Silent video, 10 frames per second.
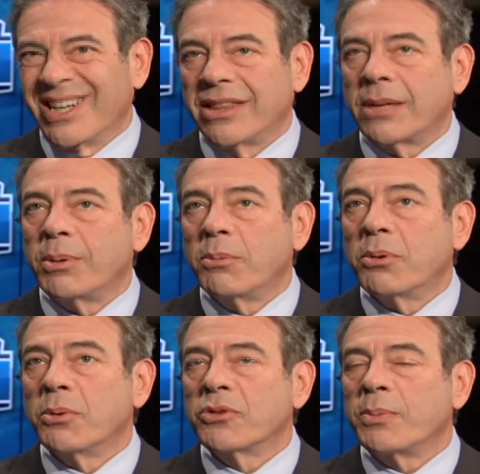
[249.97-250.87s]
I think
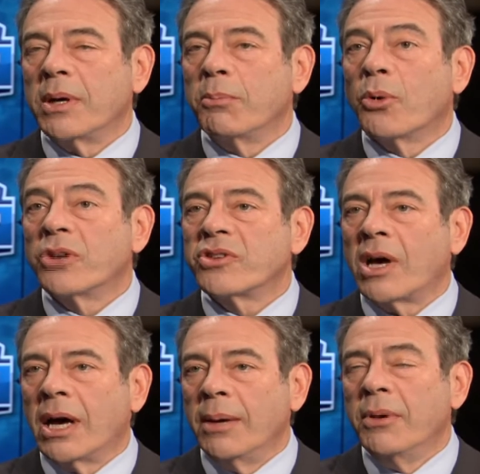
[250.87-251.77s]
people will spend more
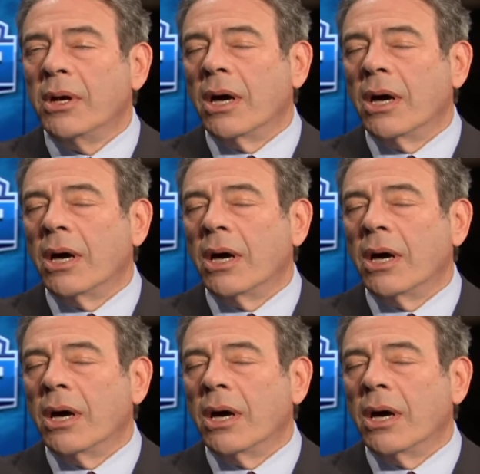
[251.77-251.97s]
time